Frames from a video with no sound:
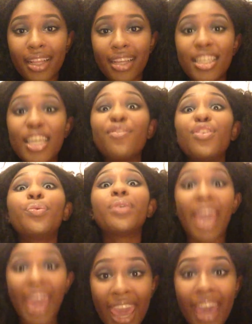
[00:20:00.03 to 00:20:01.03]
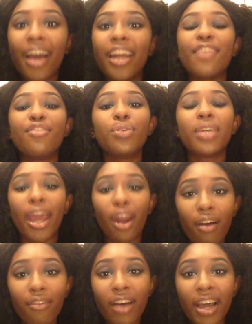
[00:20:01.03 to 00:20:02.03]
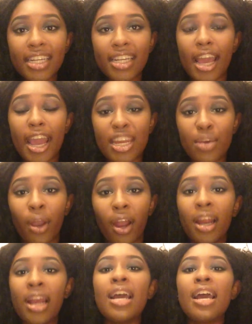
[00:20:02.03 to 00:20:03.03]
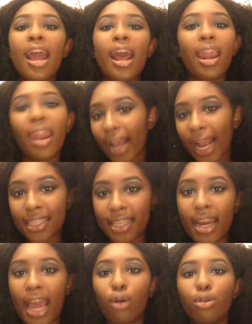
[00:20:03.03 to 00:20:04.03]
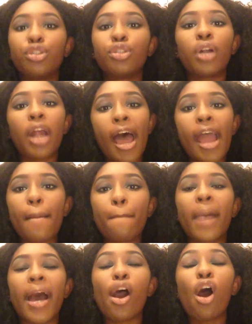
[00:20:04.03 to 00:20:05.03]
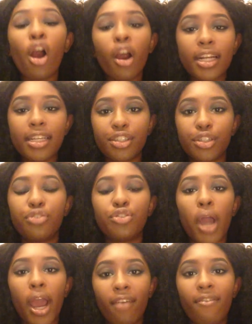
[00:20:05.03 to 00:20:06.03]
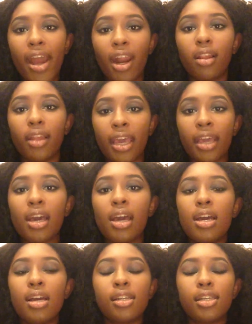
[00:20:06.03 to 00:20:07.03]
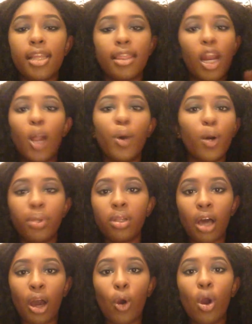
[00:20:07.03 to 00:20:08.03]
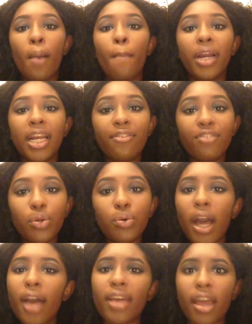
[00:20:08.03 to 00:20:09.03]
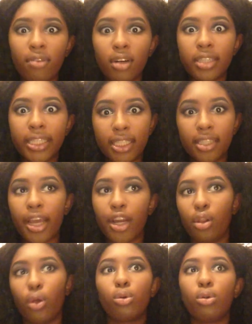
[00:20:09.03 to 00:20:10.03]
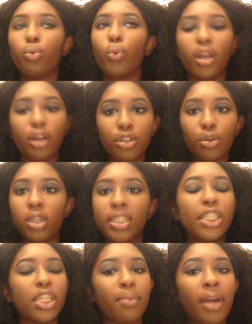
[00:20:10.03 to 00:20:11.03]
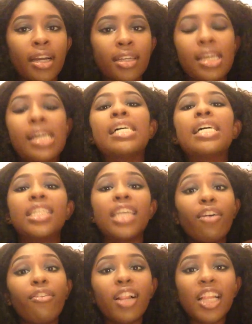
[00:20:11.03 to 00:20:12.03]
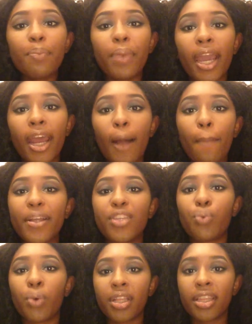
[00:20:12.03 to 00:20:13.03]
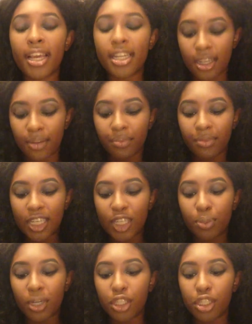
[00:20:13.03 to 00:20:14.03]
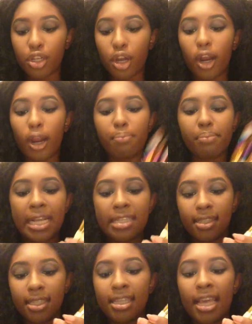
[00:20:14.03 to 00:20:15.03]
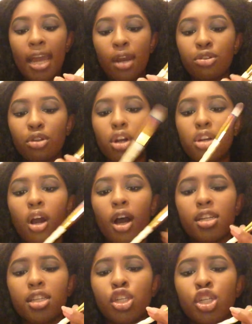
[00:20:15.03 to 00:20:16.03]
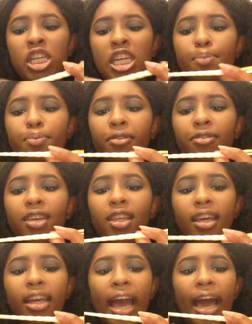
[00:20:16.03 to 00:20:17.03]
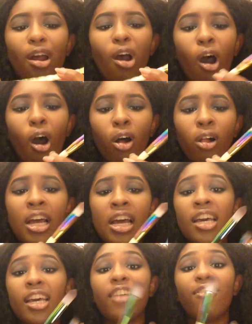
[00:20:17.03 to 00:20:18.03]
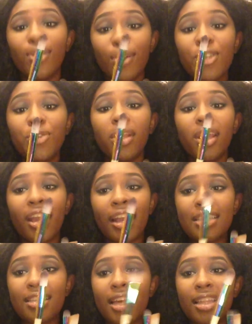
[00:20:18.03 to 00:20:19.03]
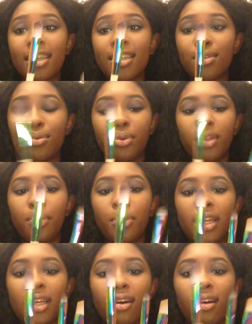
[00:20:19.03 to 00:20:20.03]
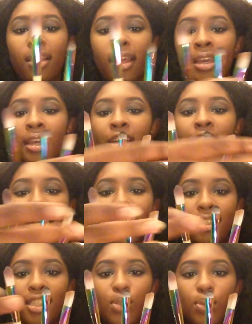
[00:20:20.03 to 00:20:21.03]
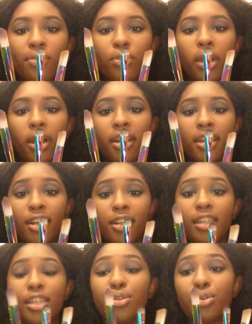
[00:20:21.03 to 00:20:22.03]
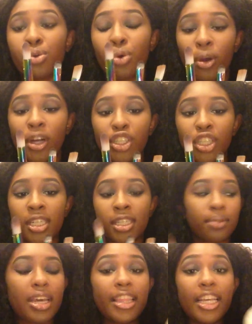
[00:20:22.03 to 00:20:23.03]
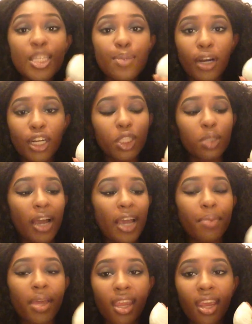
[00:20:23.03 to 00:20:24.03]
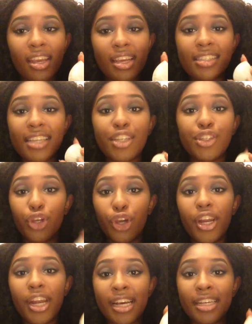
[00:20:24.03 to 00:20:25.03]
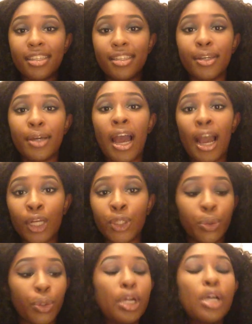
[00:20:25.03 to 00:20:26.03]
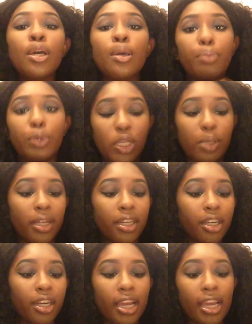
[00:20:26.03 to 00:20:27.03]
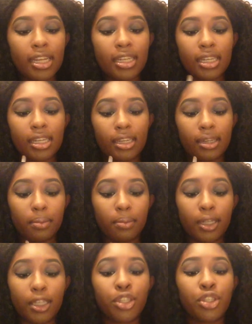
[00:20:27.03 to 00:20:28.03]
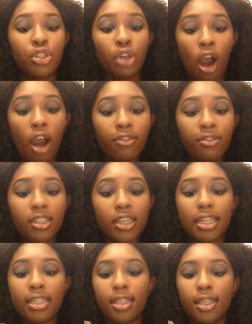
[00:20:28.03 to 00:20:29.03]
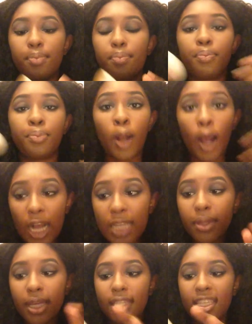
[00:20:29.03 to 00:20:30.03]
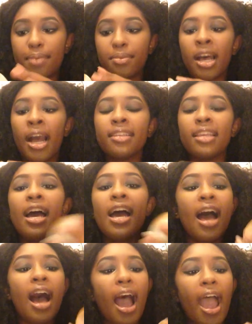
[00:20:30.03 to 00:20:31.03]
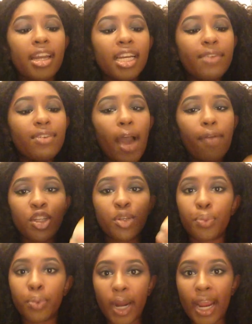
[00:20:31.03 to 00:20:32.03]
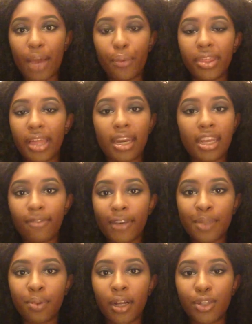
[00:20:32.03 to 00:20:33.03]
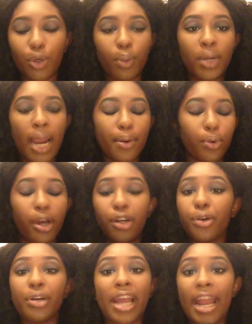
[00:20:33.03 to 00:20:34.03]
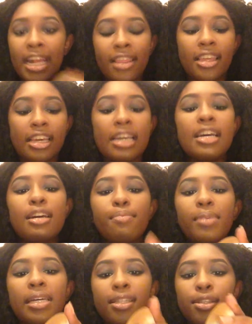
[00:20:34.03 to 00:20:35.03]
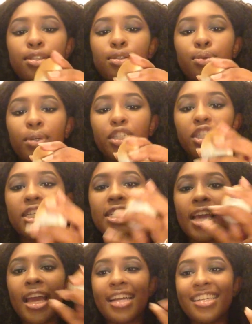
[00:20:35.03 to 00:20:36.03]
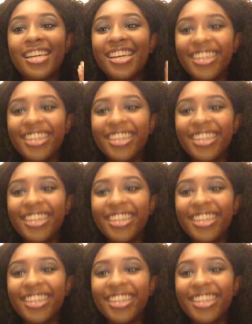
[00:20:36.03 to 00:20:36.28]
this if you can. If you cannot find it anywhere, like I said, I will try my hardest to try to find a link that I'll put below. But if you have ever seen this at your local Winners or TJ Maxx, definitely pick it up. It's worth it. These brushes are amazing. These handles are not cheap feeling at all. It feels really nice, and this really pretty like iridescence we have going on here is gorgeous. This sponge, in my opinion, is as good as the actual Beauty Blender. It is soft. It's approximately the same size. I don't even have to spray it with any Fix Plus or primer water or anything because it's squishy and